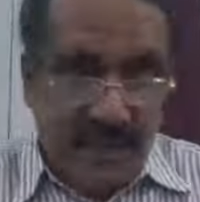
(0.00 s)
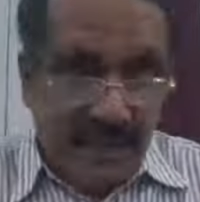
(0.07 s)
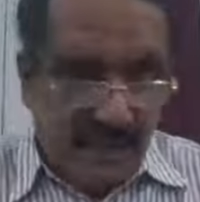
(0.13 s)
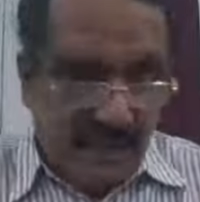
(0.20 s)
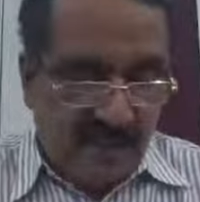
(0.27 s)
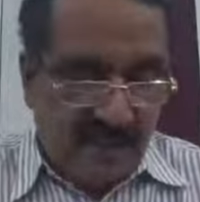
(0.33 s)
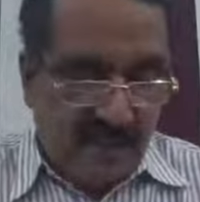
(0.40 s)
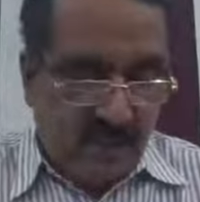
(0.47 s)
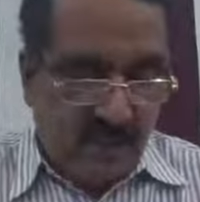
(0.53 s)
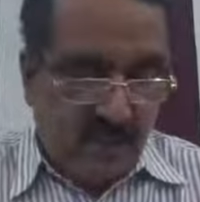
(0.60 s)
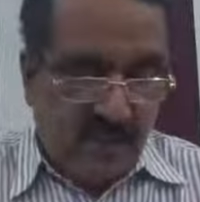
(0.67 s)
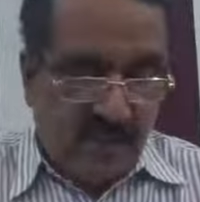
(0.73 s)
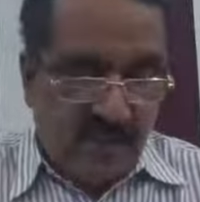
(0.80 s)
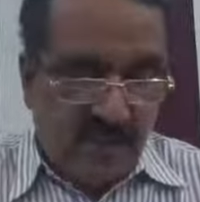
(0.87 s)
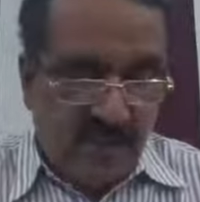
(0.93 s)

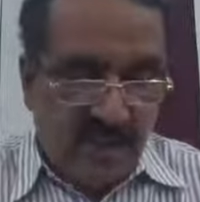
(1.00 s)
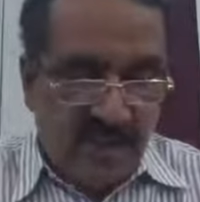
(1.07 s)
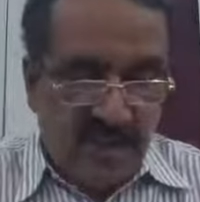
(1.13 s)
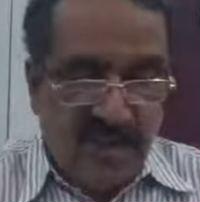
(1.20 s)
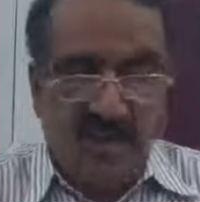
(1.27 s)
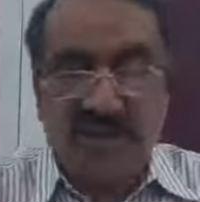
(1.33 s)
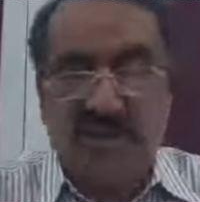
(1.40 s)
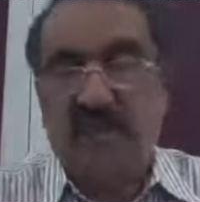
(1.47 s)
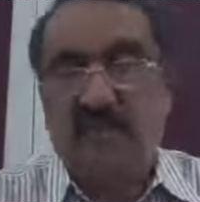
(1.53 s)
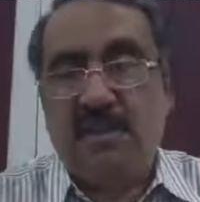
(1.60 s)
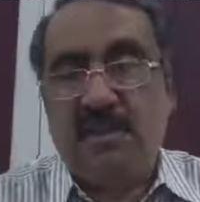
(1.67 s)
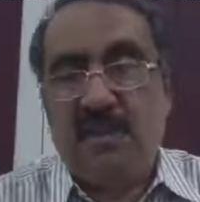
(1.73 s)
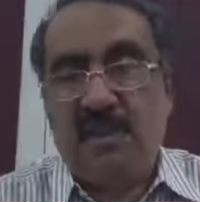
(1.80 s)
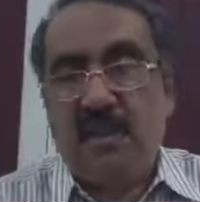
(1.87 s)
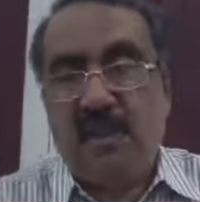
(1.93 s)
15/6/2020 and the
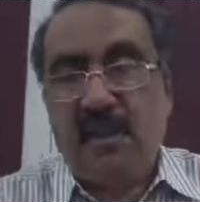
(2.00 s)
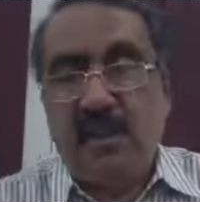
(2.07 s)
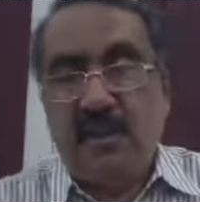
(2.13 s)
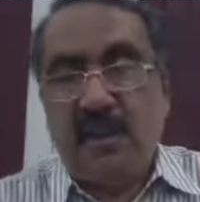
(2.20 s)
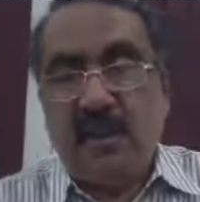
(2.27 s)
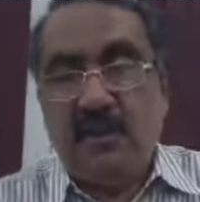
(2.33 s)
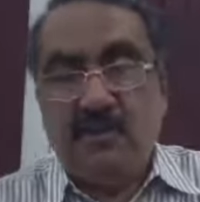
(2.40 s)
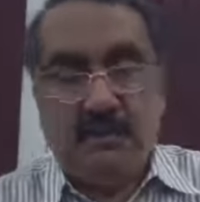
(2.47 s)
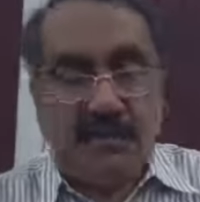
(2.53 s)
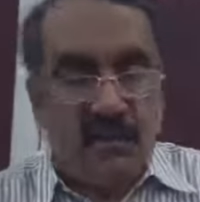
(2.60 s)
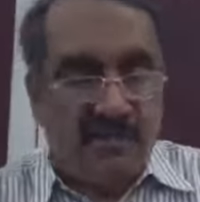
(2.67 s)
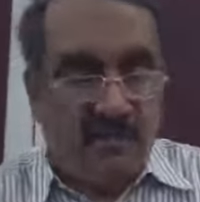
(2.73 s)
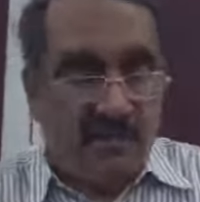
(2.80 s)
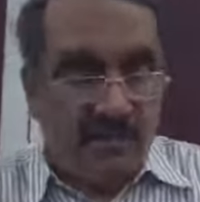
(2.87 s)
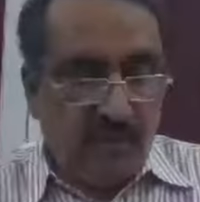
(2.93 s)
same may be
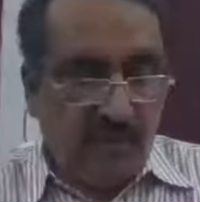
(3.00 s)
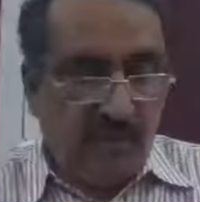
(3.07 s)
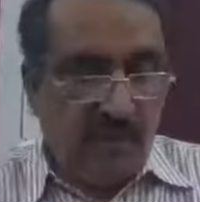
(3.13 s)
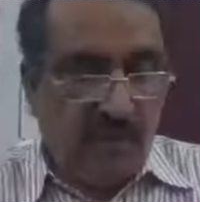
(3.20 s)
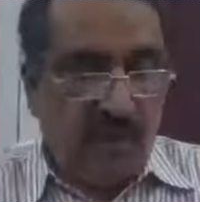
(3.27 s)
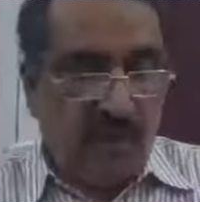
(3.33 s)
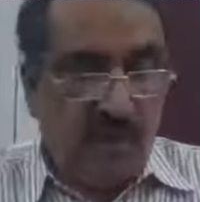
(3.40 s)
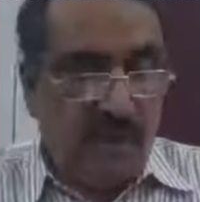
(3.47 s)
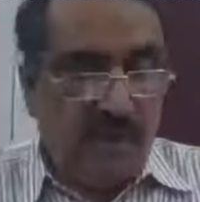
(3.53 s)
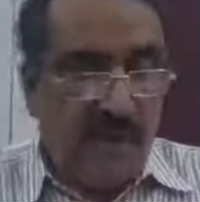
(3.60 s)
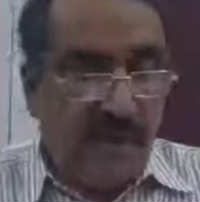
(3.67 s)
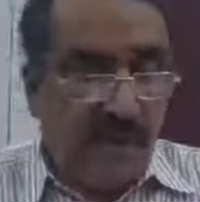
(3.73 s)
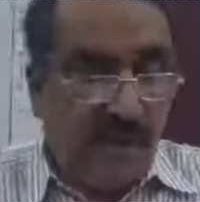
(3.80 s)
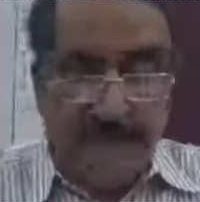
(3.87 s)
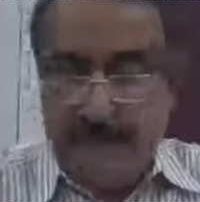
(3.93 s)
informed to
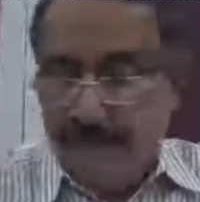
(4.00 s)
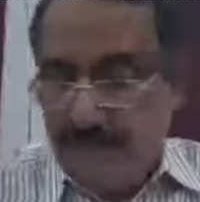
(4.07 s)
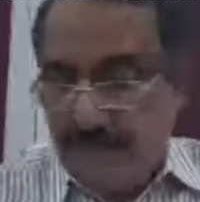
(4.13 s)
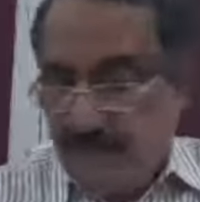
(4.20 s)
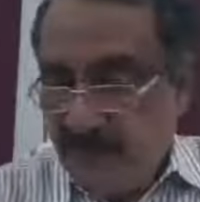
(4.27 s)
RBI.